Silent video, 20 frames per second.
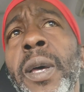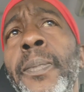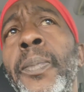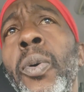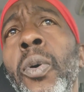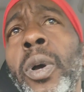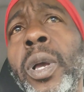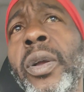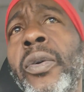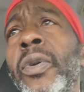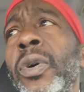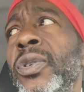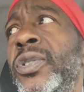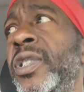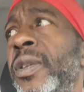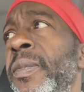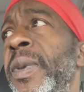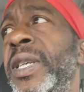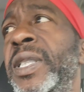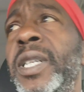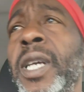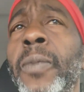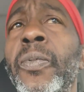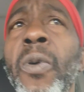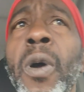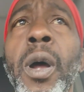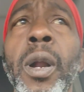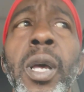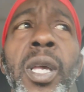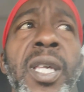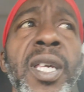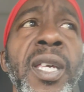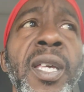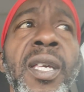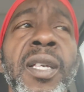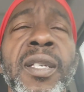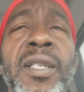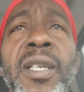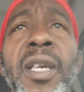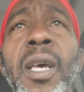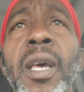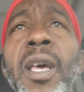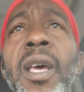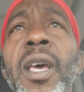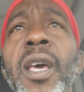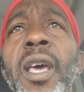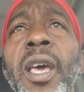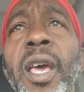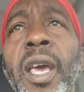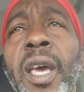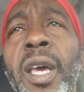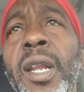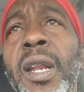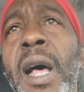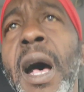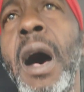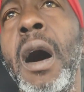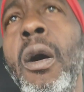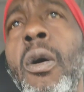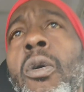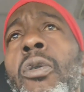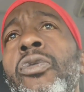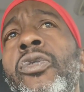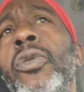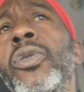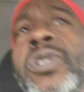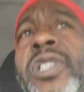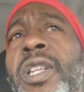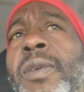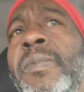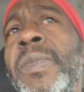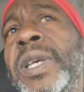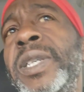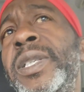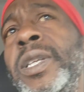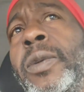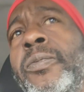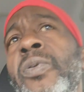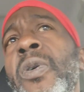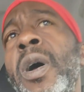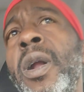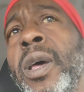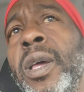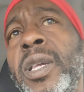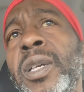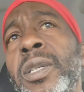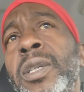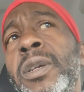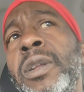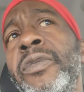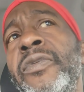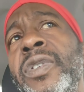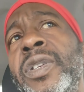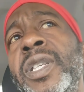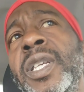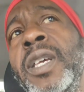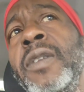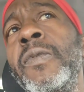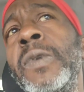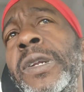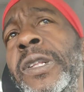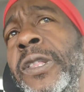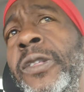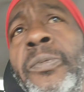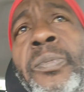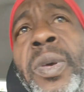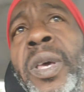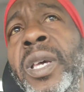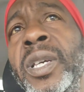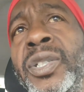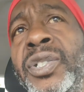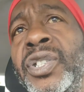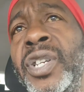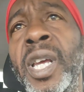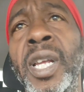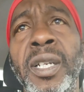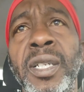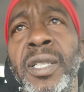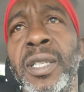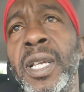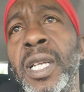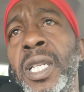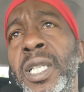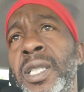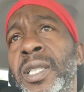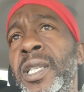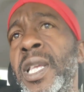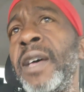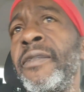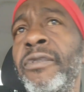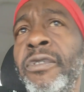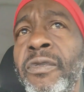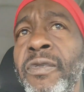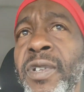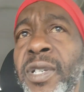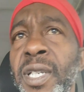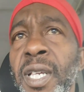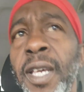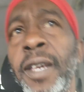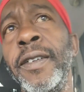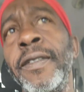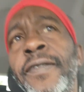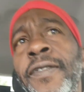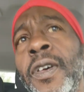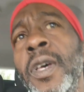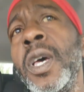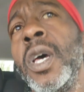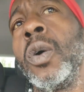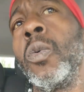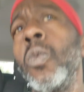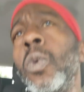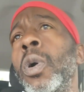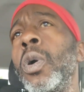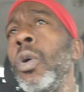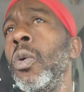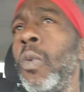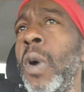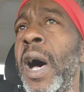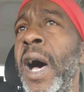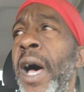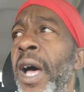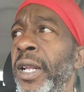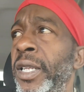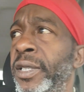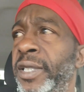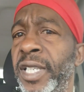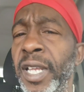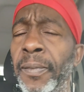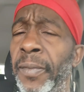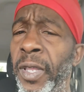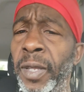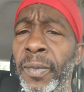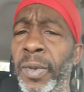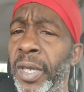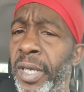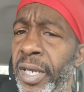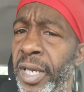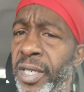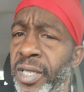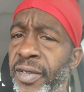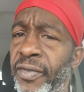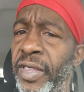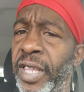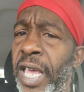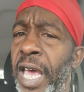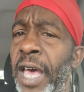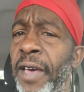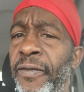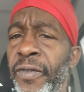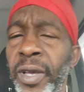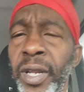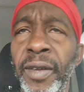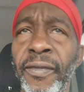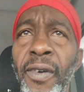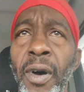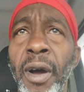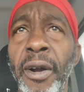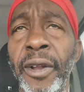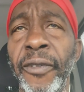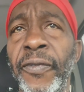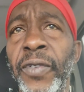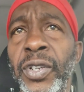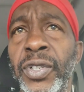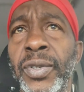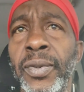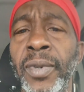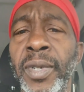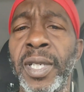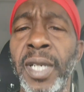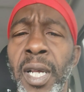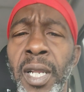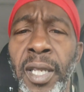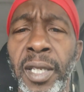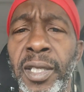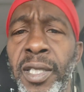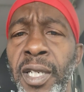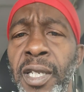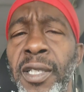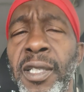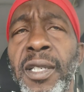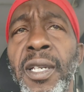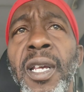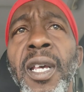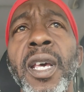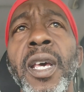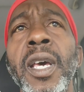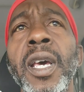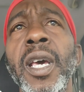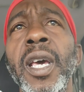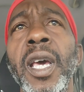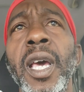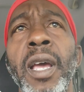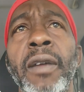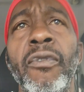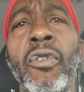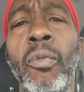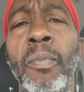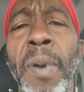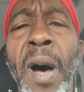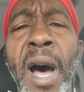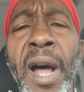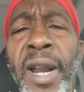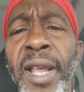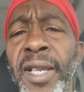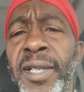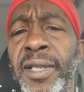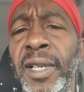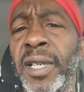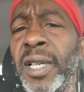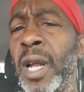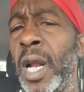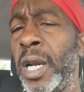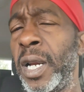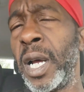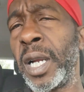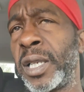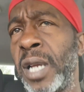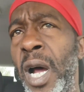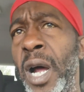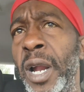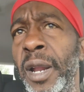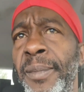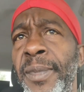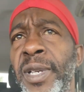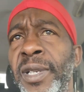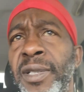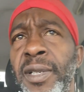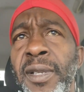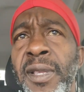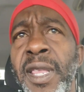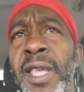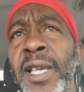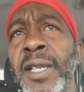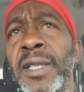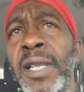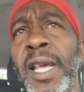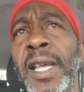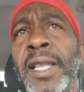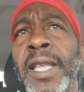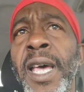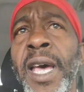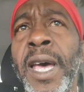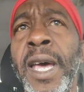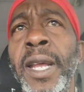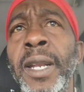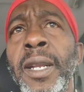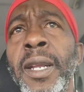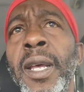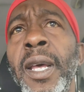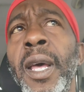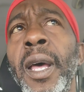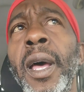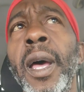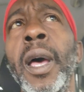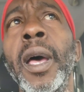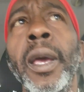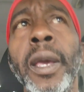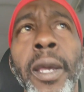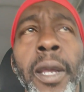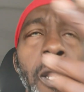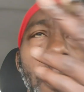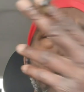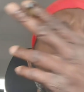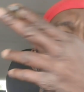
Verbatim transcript: important gross domestic product is and how gross domestic product is going to receive one of the biggest changes that has ever received worldwide simply because of the advent of artificial intelligence and robotics and autonomous and things like that. You